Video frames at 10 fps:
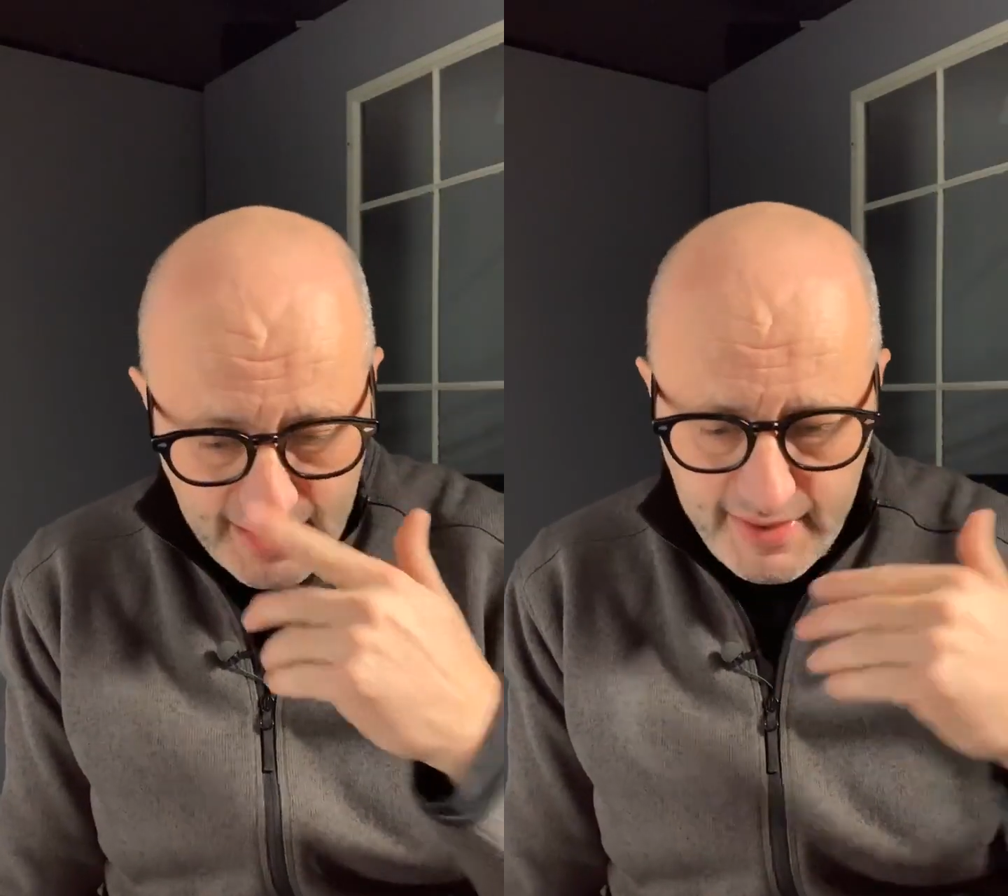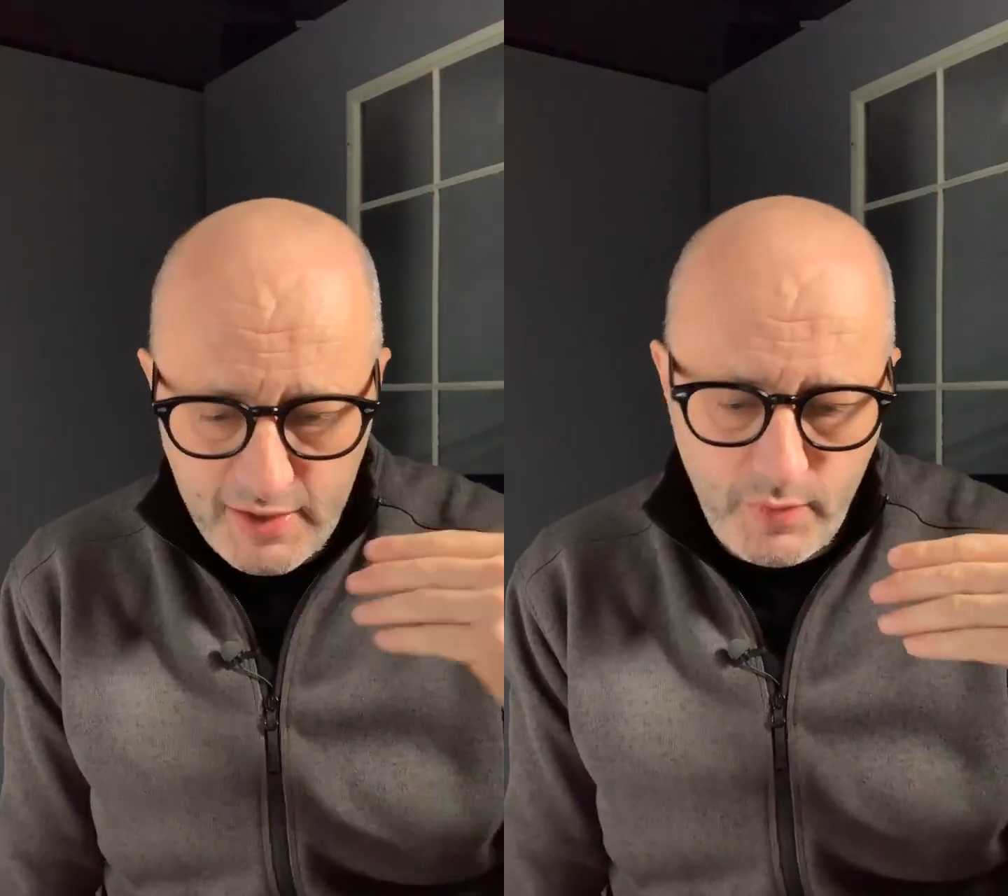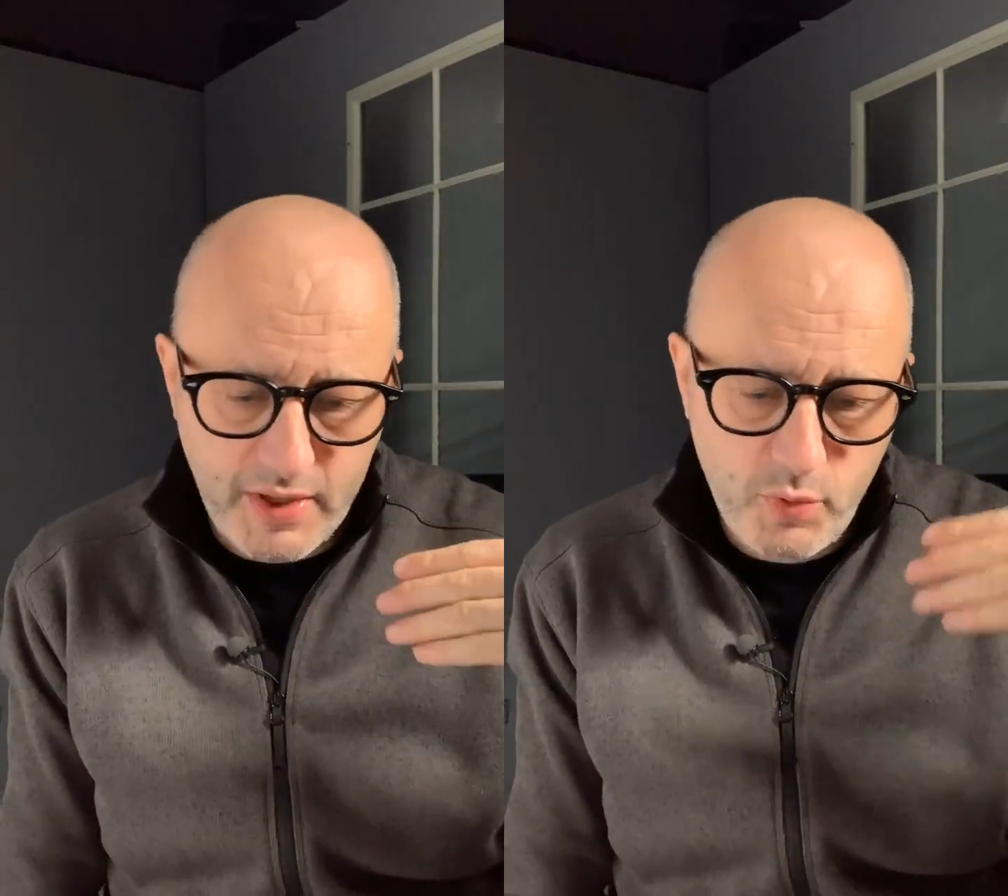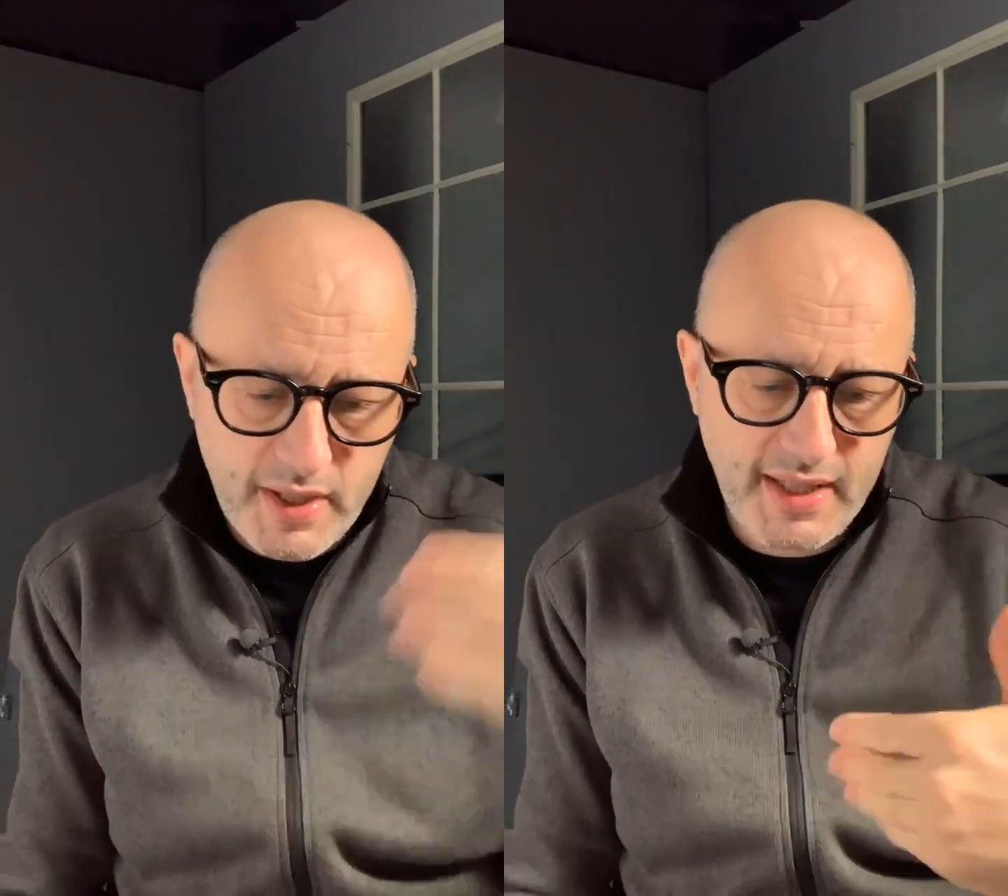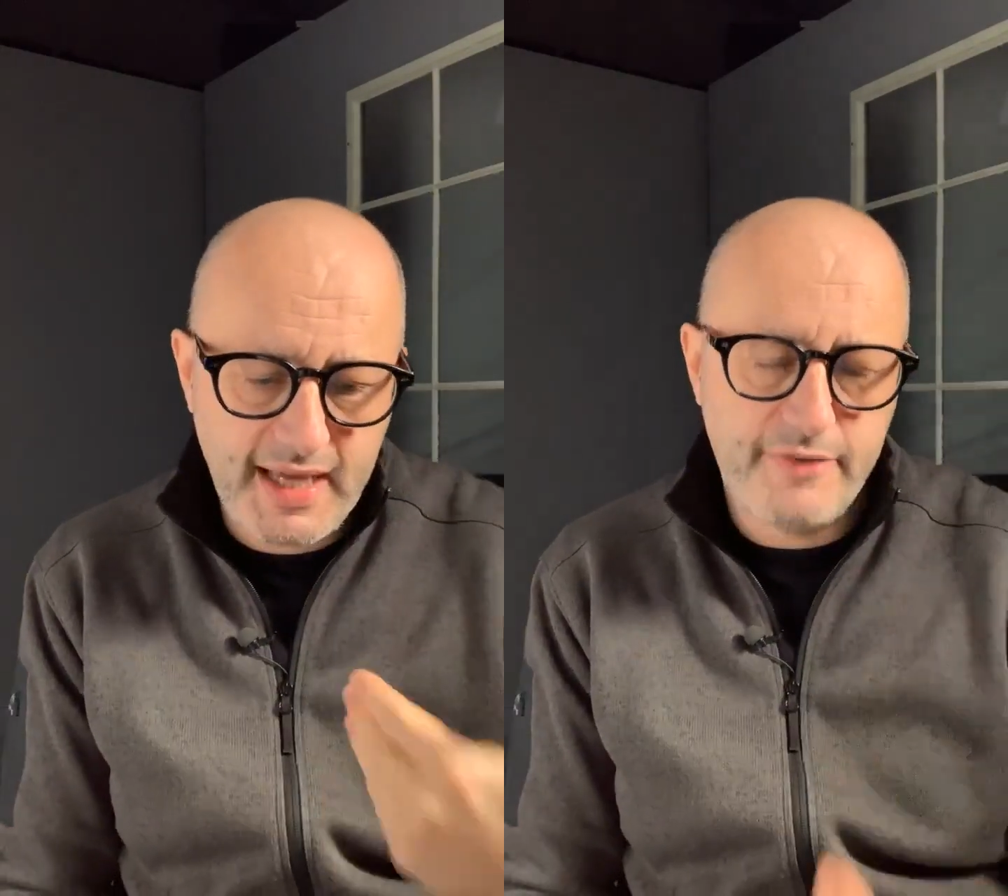I think we
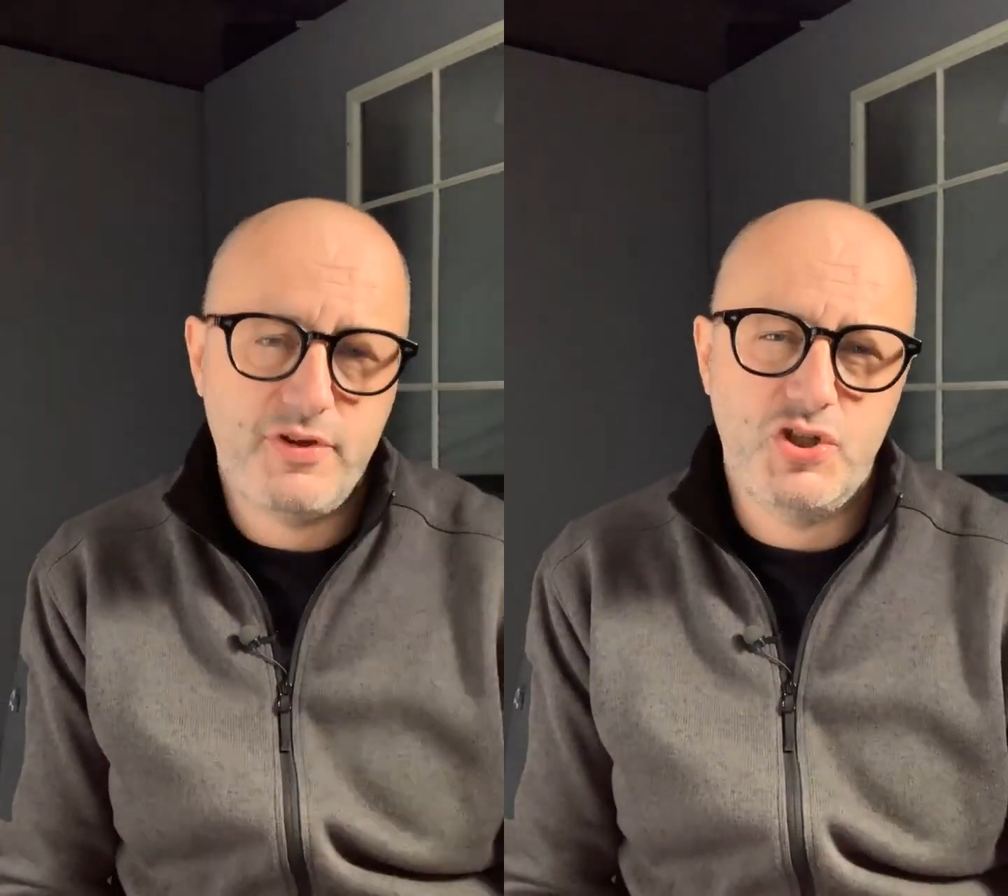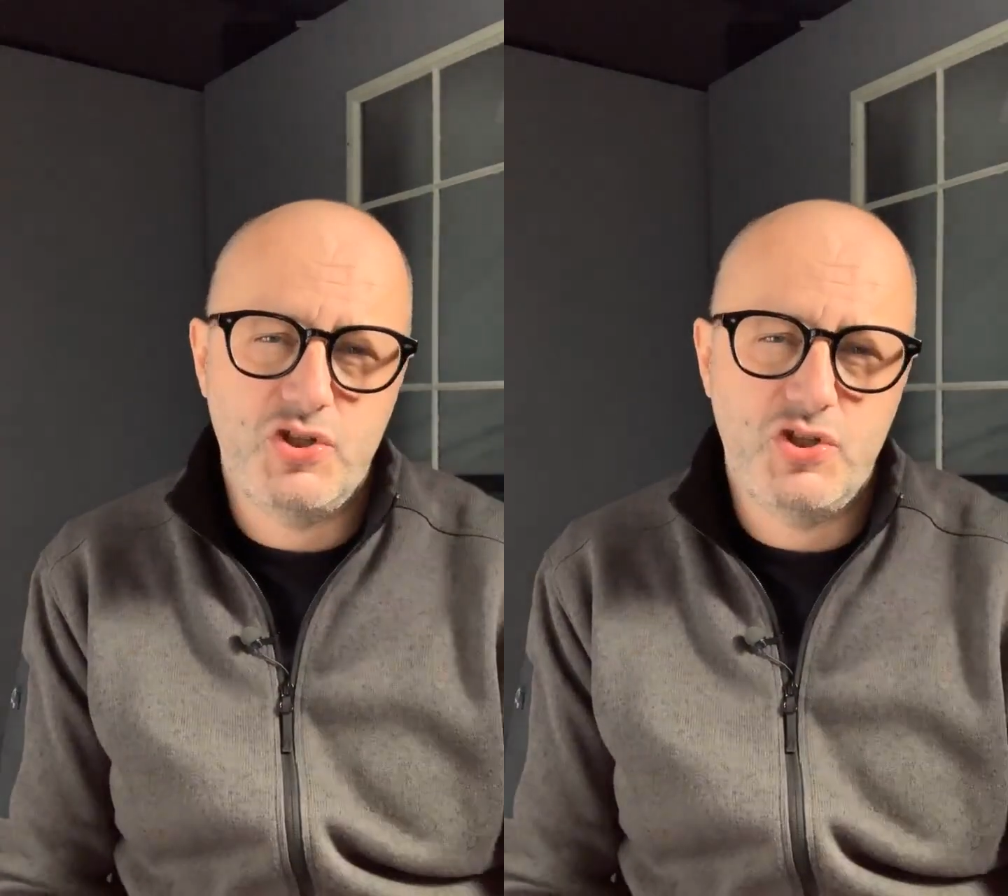quickly have to